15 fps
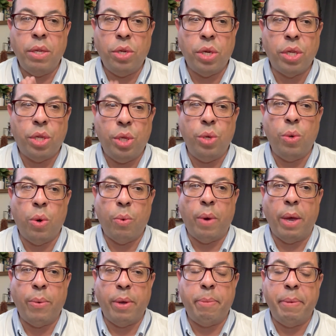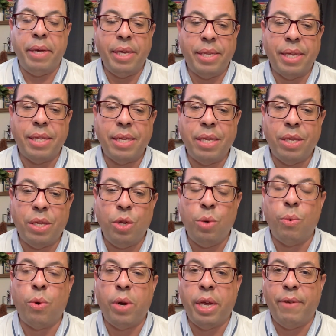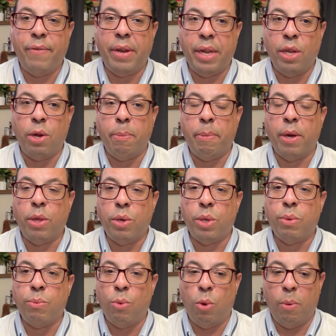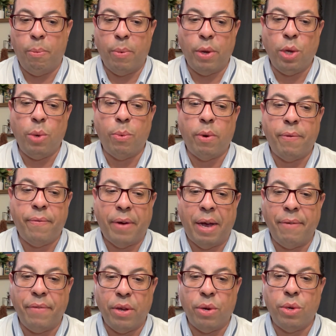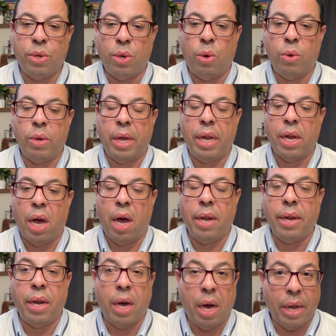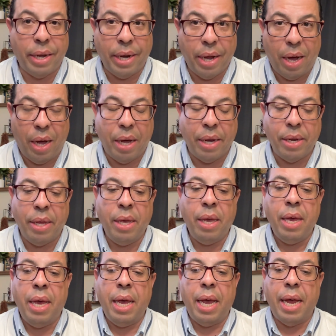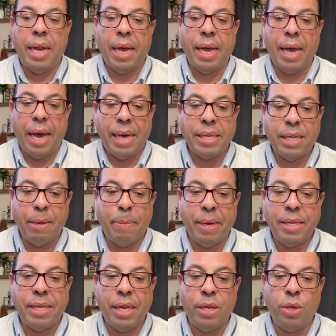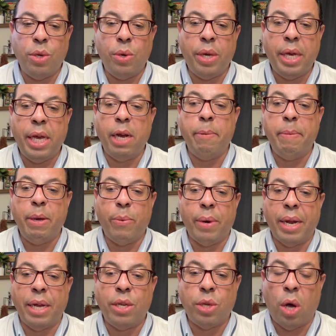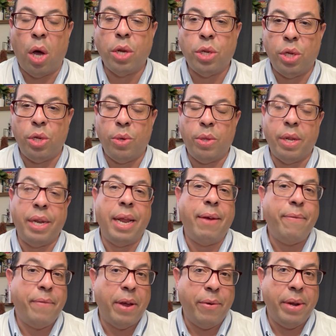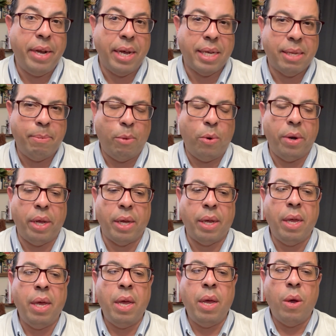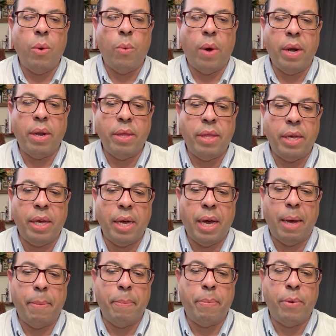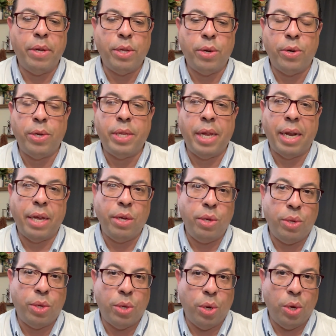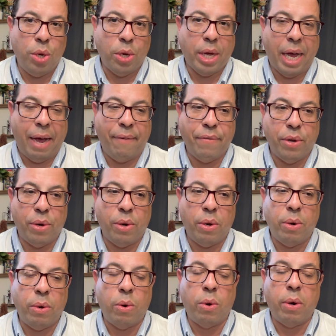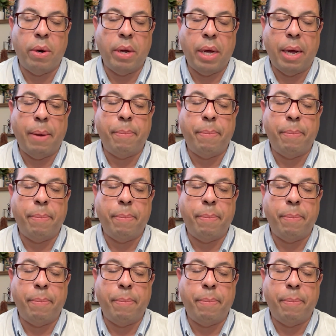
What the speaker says: just do away with me? He says, since you were even in your mother's womb, when you were 5 years old, and on and on and on. And I asked him, I said, do you hear me when I talk to you? The ne very next morning, one of the prisoners that I used to look after, or